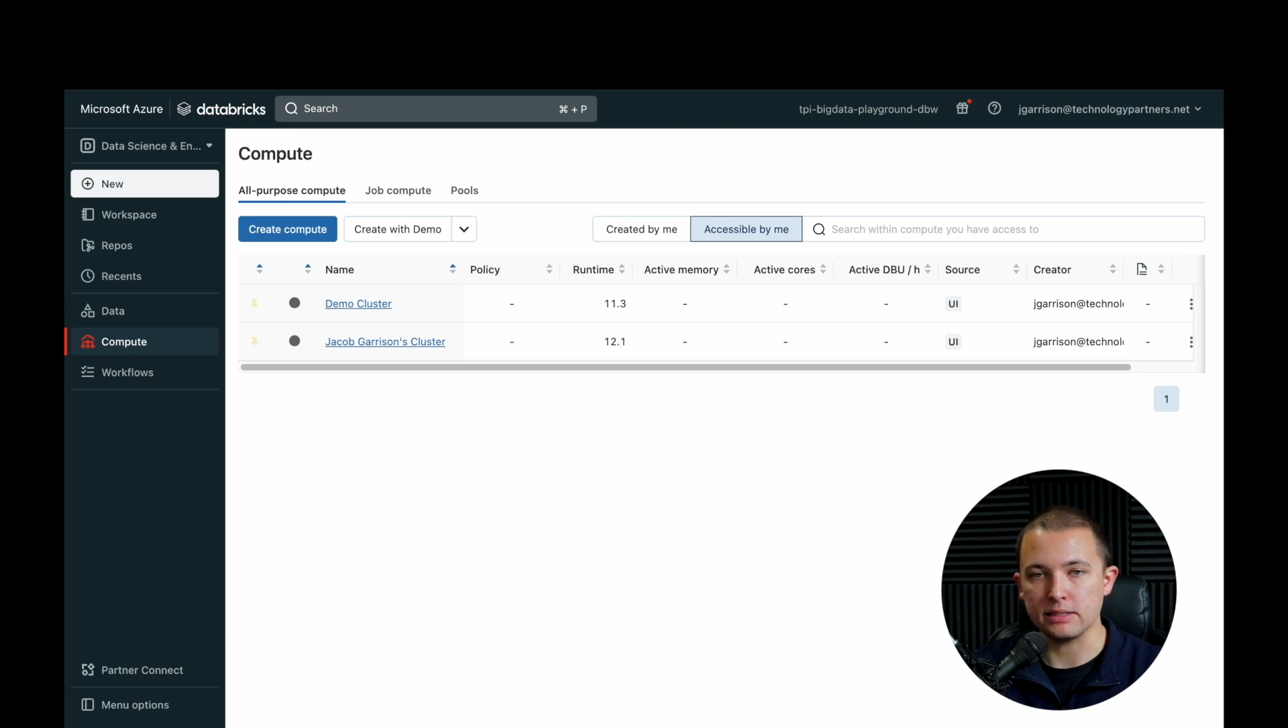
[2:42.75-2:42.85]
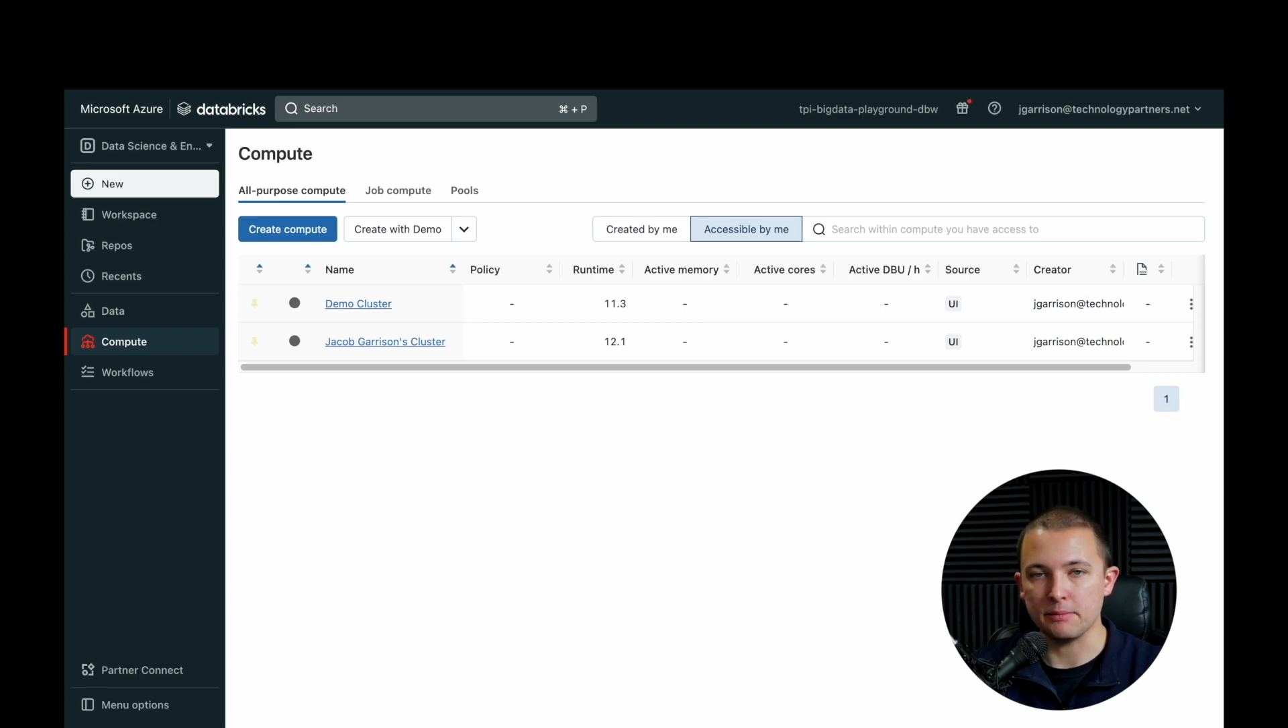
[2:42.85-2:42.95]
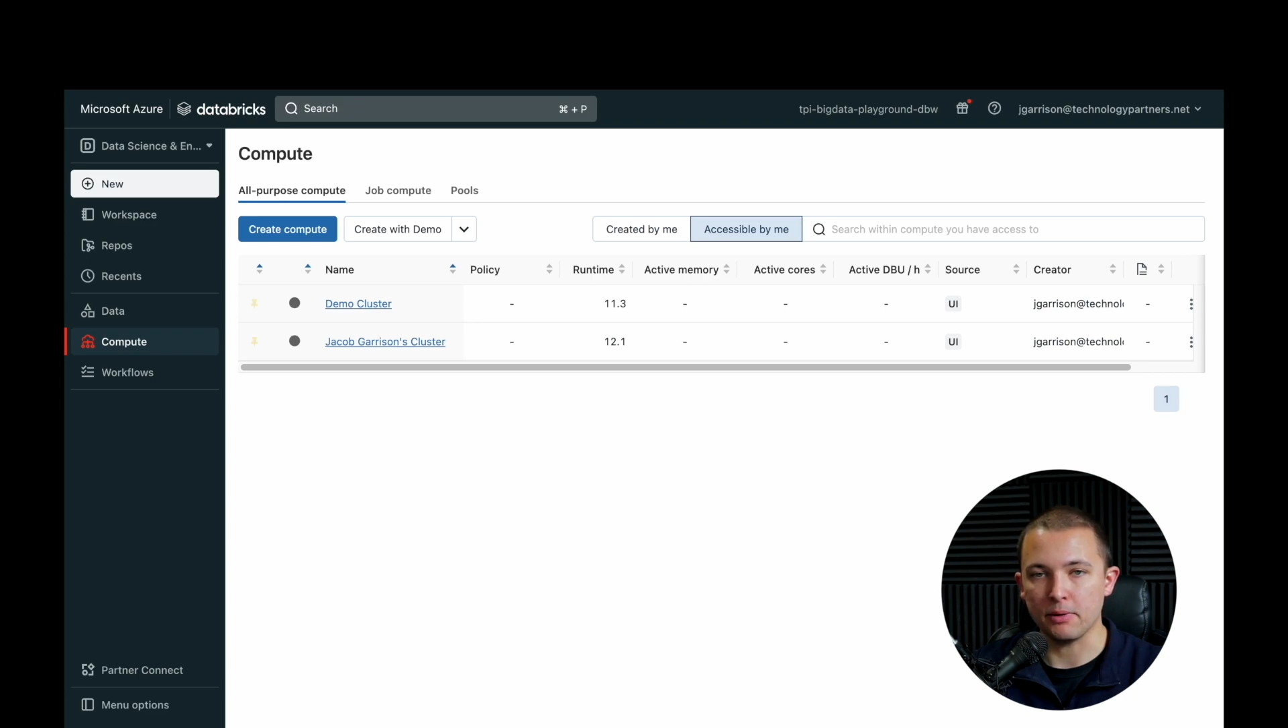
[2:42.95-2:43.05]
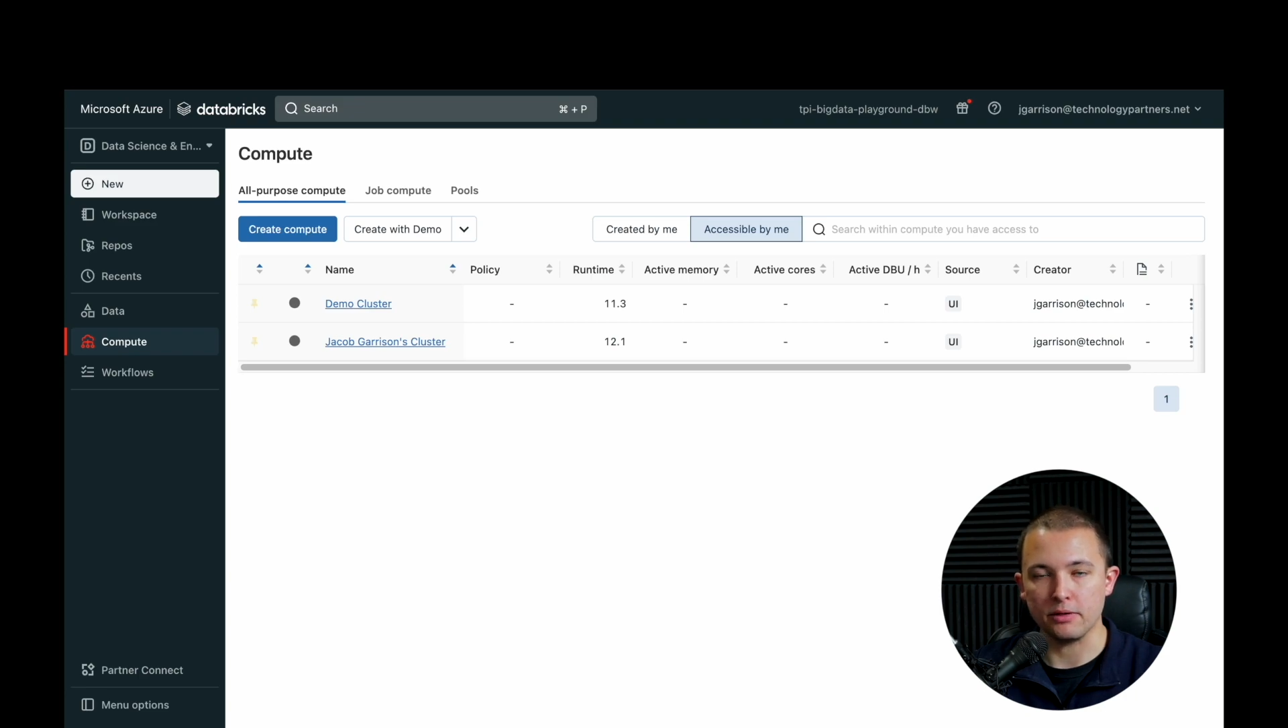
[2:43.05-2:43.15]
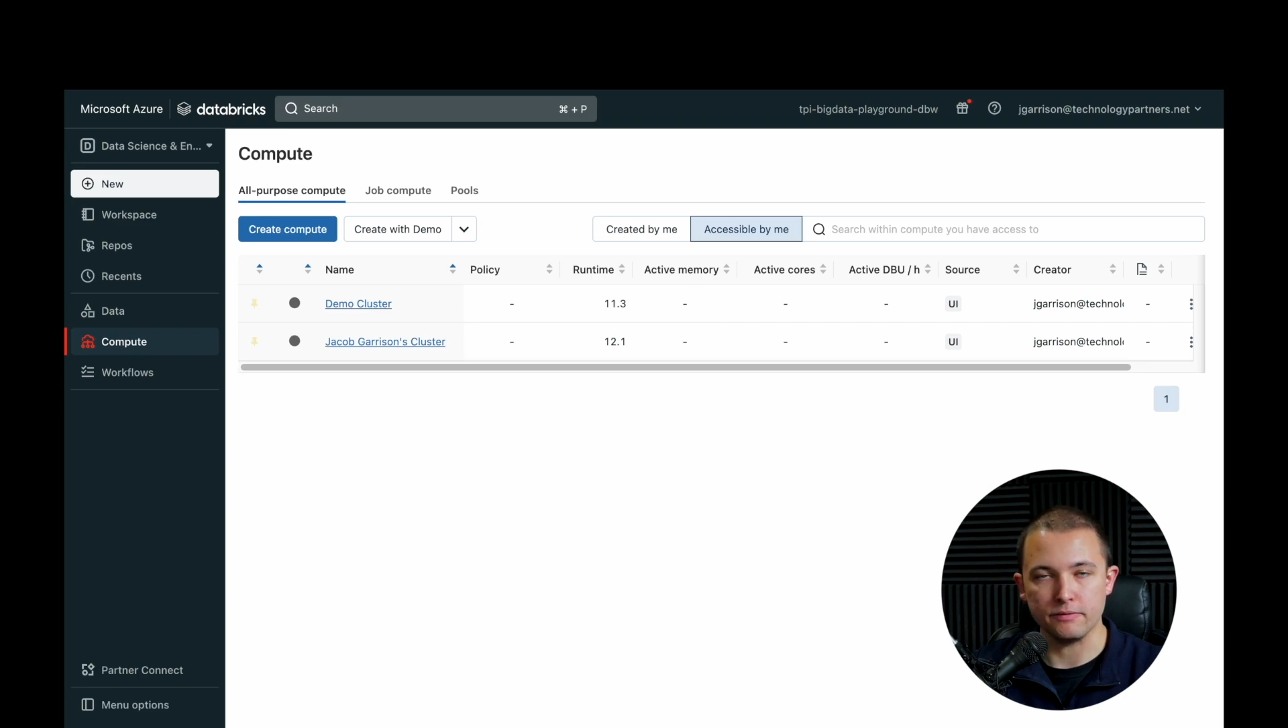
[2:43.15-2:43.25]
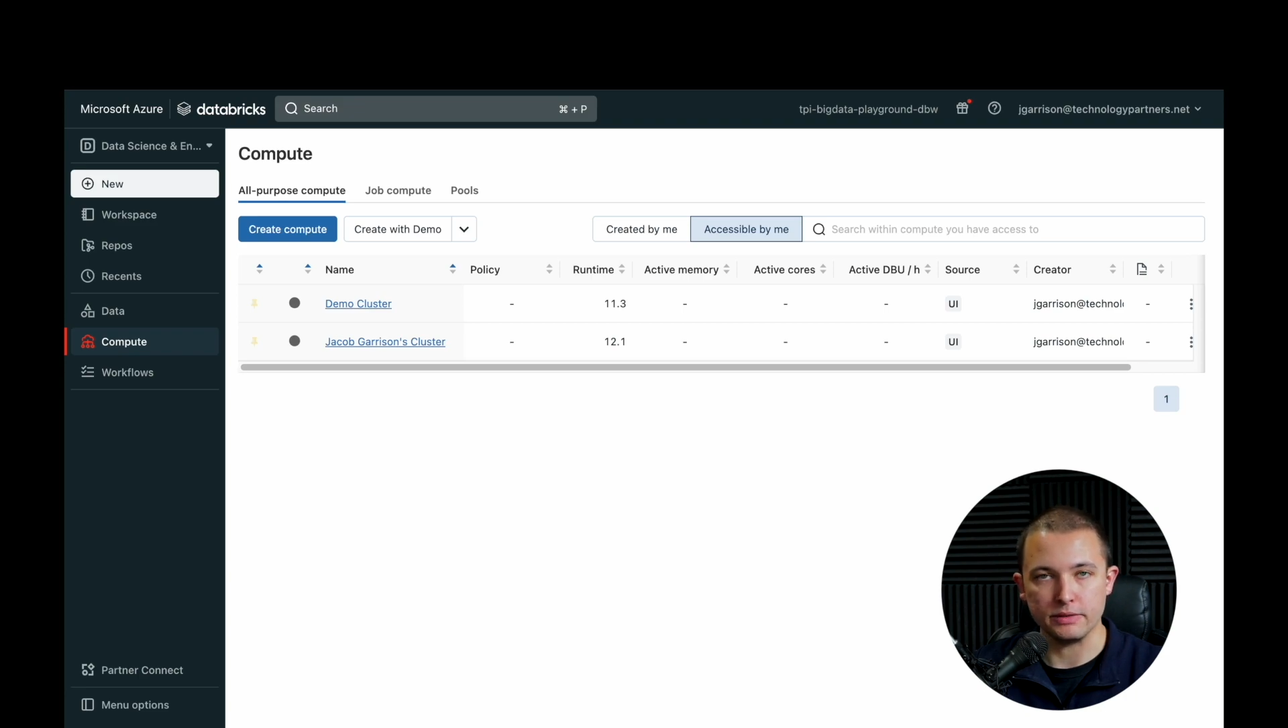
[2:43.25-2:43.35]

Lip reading: I'm part of a